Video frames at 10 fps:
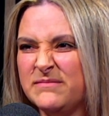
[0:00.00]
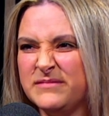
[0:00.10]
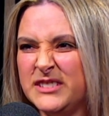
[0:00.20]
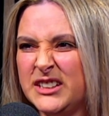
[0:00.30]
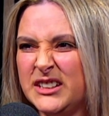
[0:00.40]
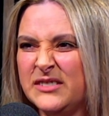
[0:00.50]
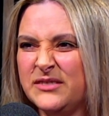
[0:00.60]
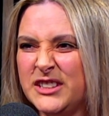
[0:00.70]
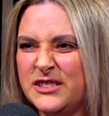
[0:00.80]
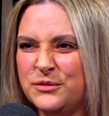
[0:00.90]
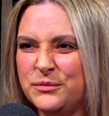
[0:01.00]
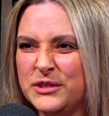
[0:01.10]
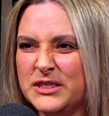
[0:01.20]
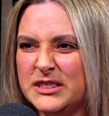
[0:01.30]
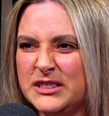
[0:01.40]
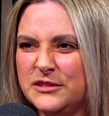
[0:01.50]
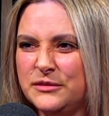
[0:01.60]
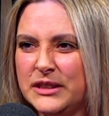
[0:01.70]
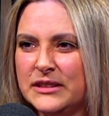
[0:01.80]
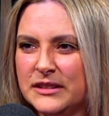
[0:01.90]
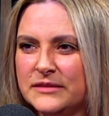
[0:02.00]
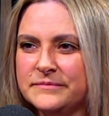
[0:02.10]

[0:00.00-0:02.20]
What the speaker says: you don't want to deal with.